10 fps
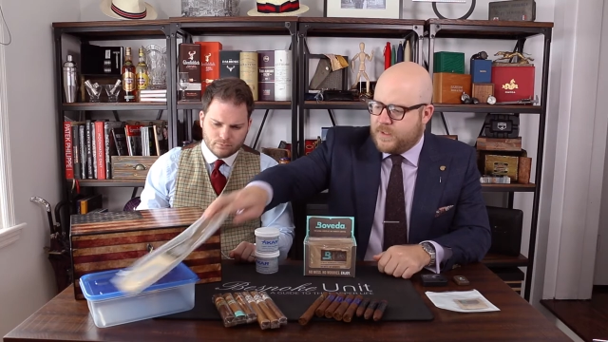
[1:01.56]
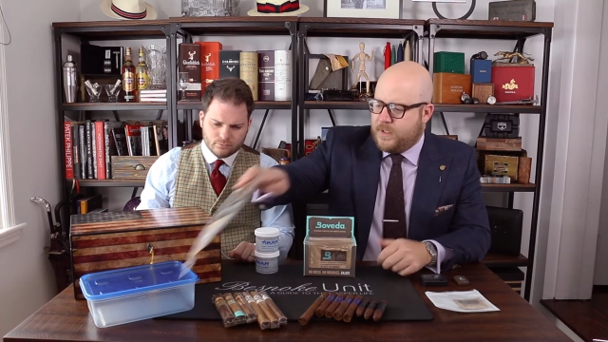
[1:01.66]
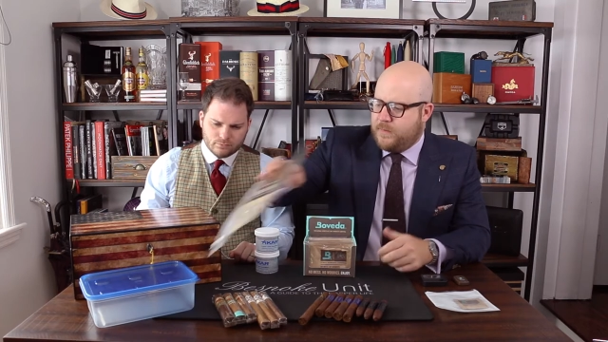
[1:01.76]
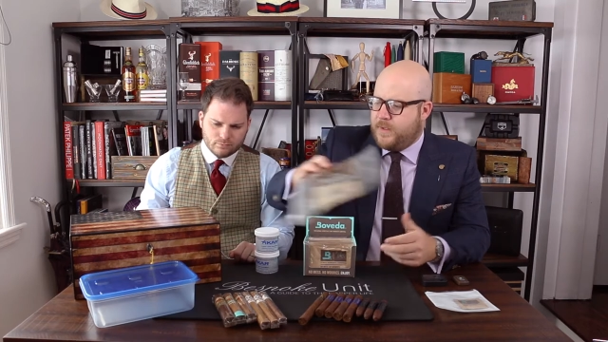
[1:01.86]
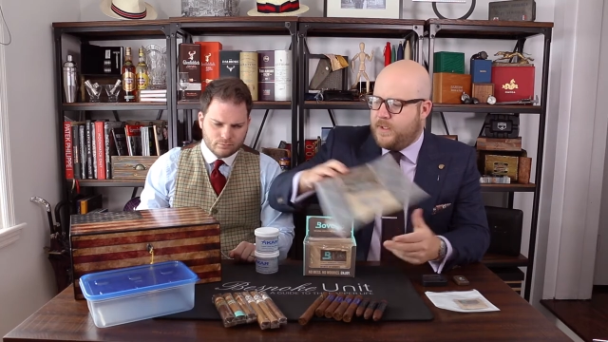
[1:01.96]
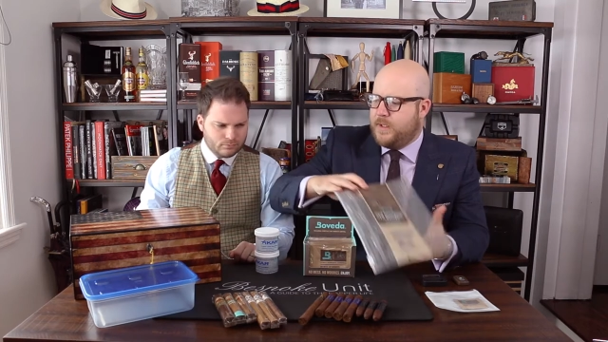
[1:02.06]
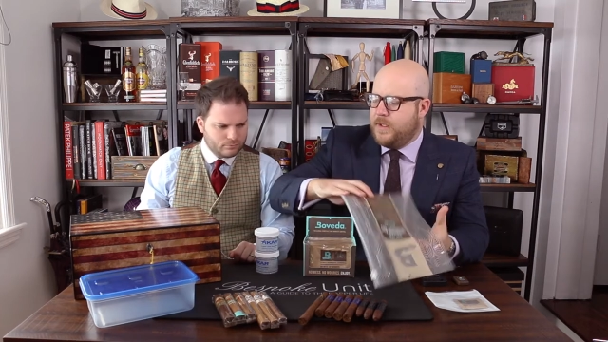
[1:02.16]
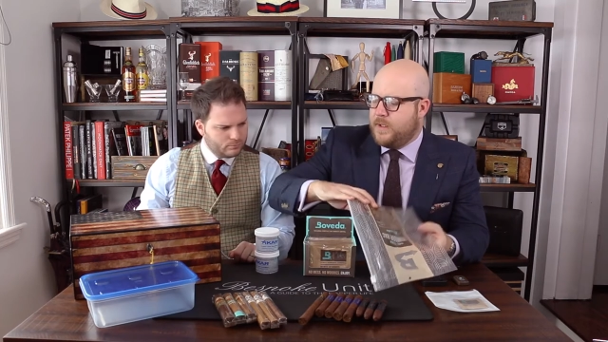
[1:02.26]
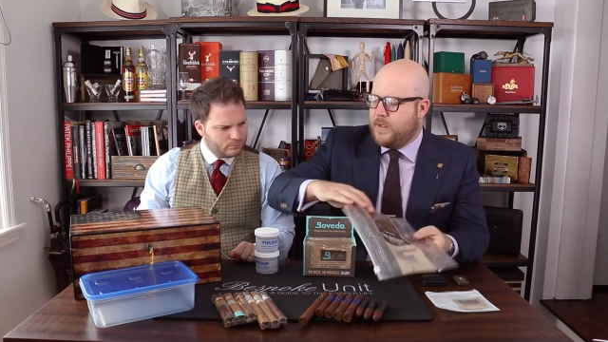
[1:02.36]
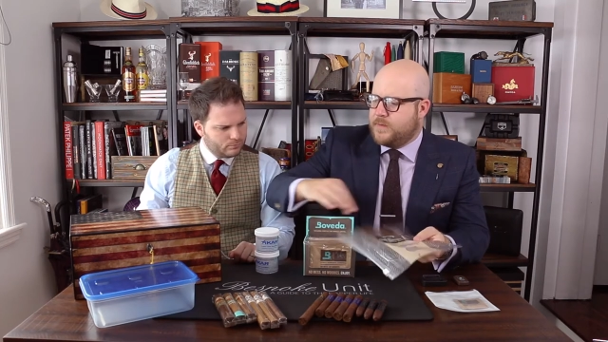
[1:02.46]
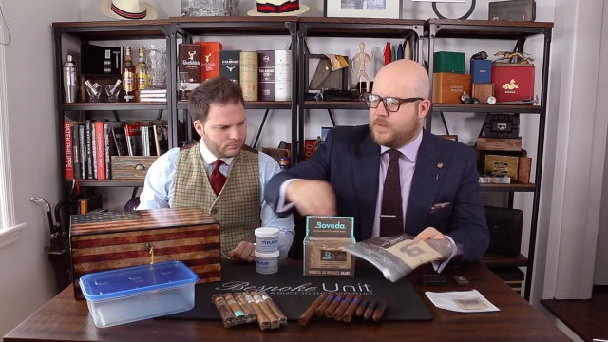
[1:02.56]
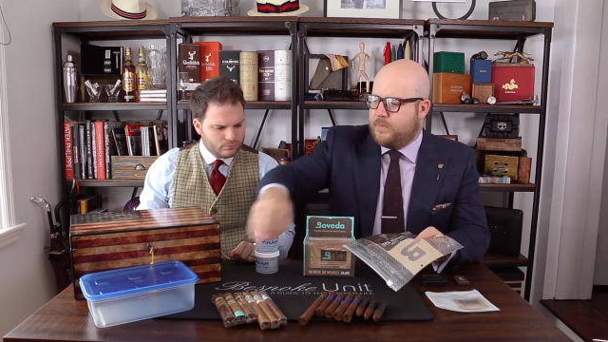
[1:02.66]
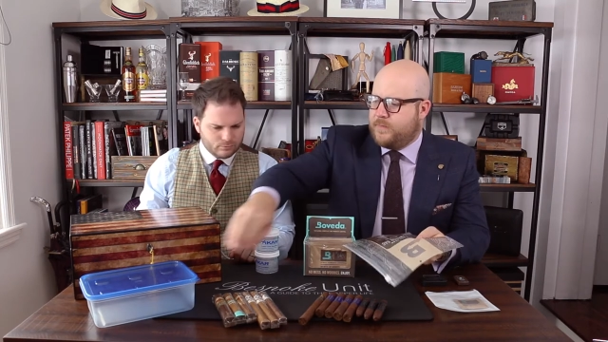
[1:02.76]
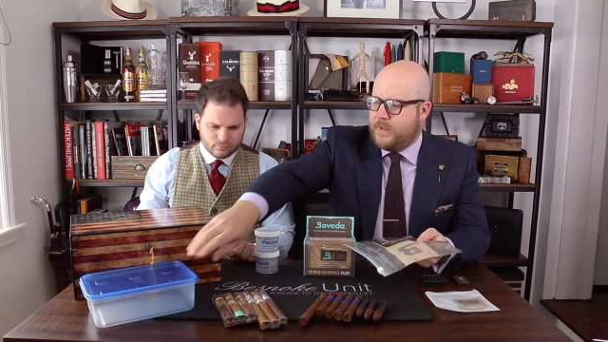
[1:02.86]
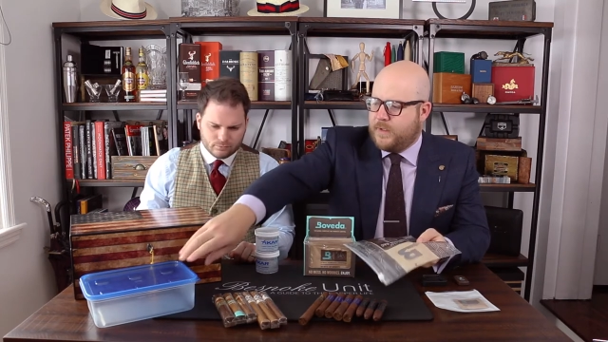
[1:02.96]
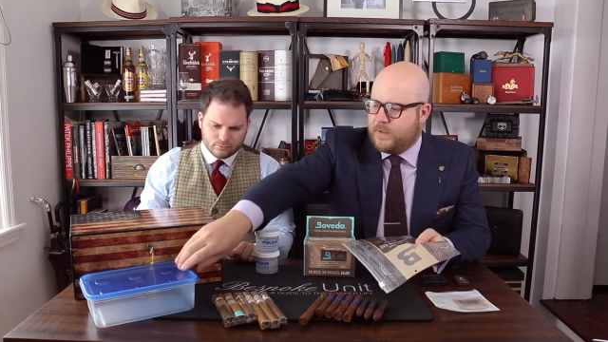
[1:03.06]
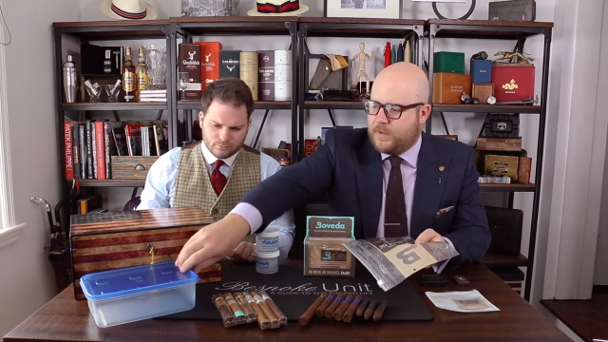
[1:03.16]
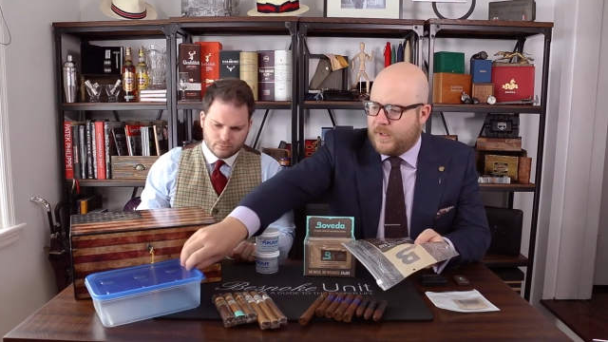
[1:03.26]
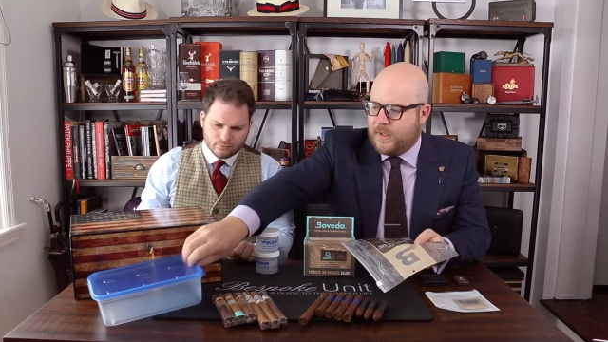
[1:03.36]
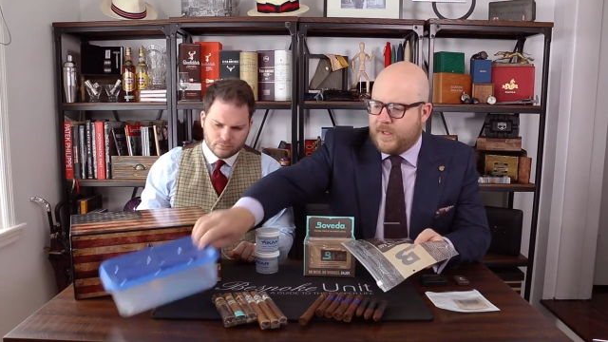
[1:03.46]
Speaker 1: going to be something
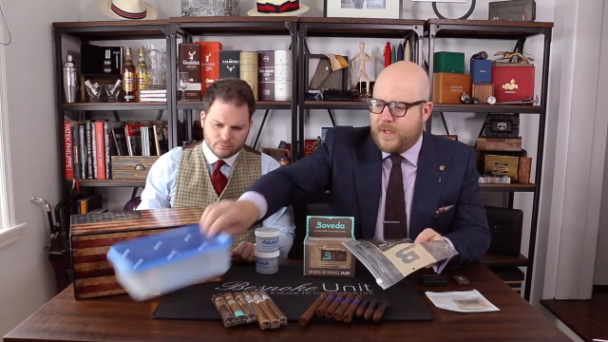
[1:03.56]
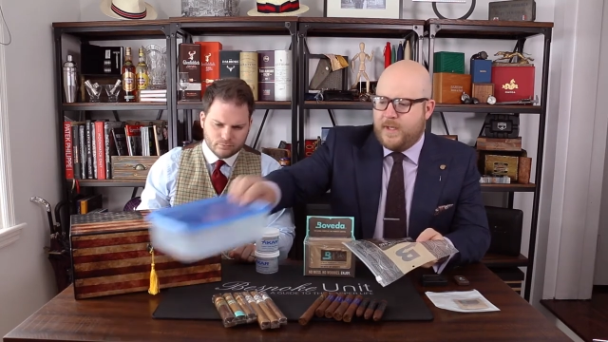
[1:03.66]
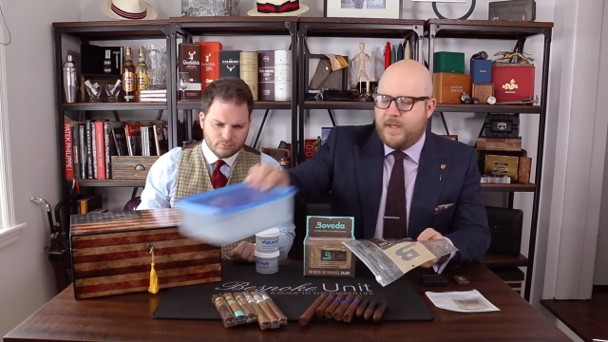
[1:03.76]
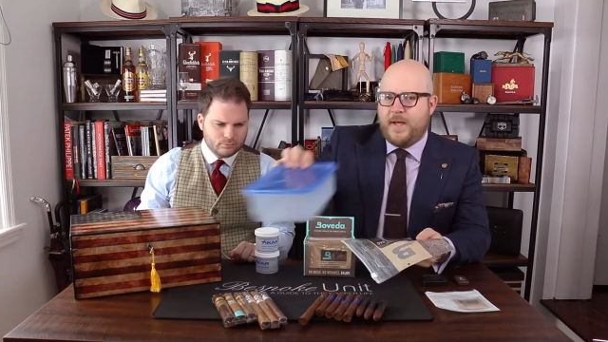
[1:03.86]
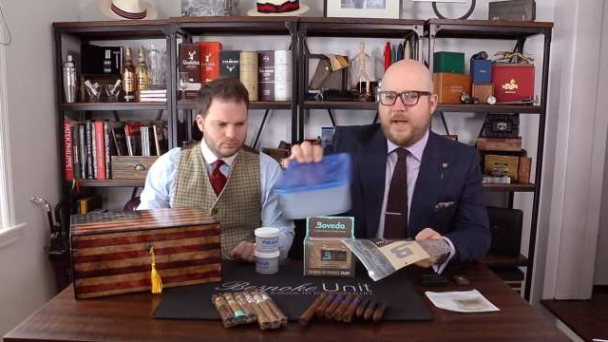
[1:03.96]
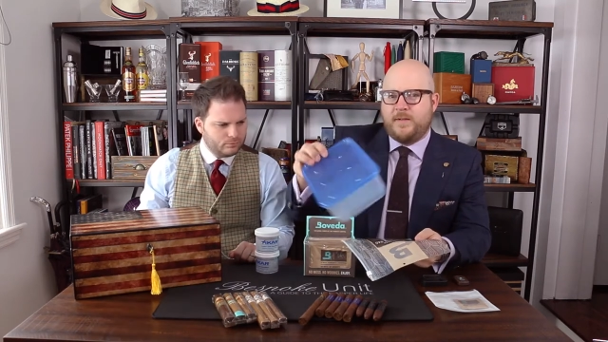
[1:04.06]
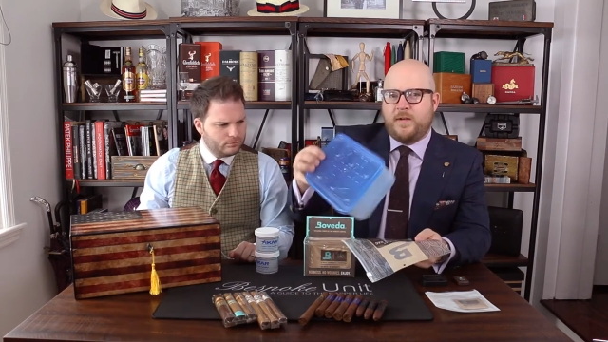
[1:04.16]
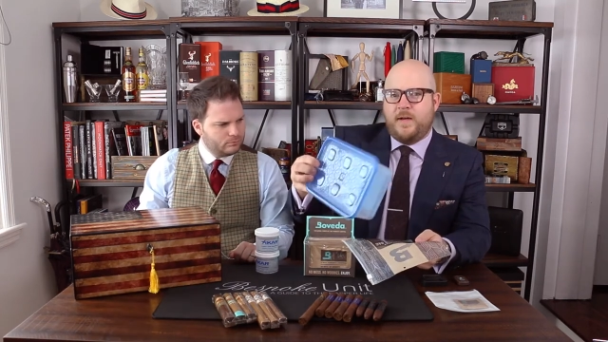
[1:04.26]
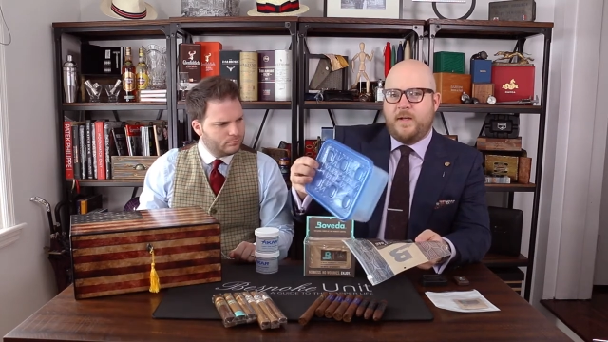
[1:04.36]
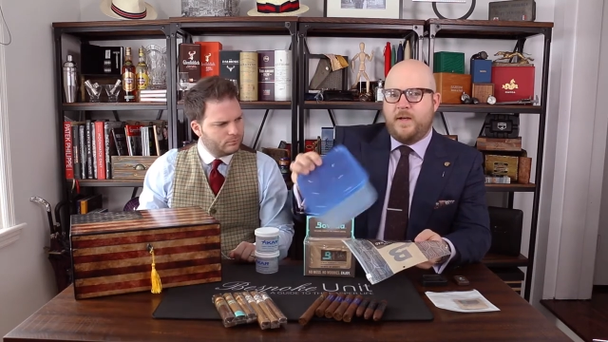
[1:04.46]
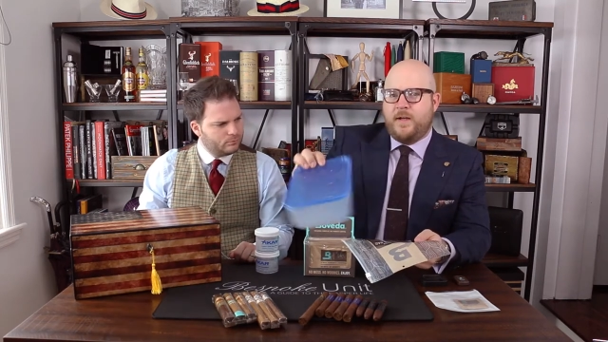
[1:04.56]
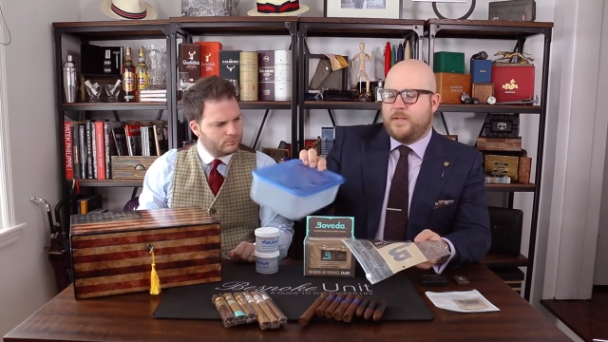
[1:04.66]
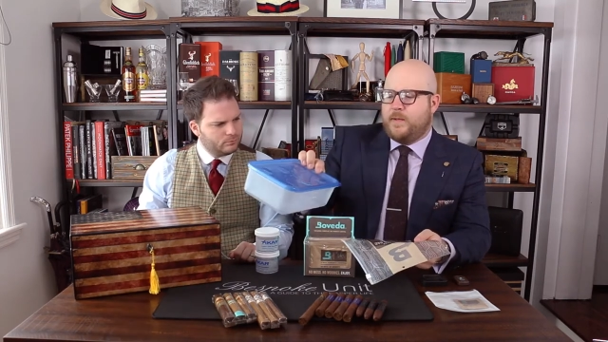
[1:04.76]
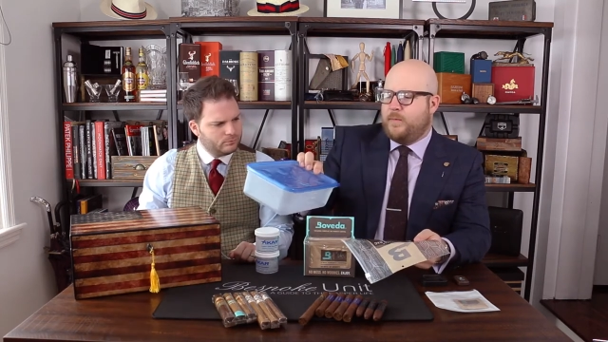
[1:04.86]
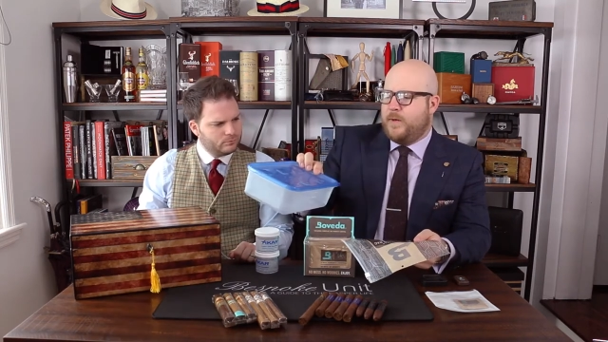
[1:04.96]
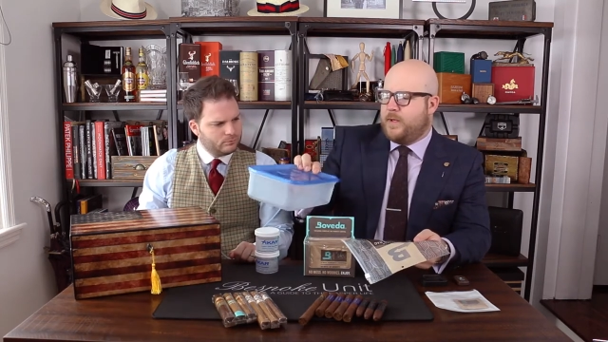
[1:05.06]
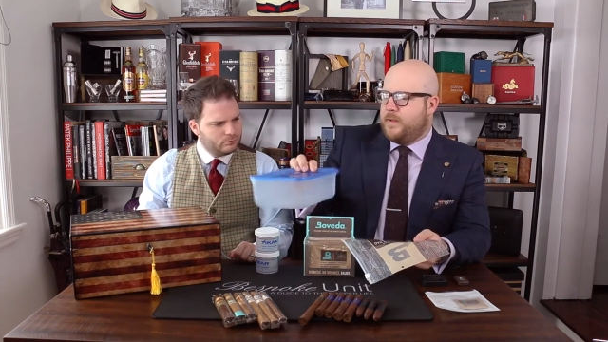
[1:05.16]
like a airtight Tupperware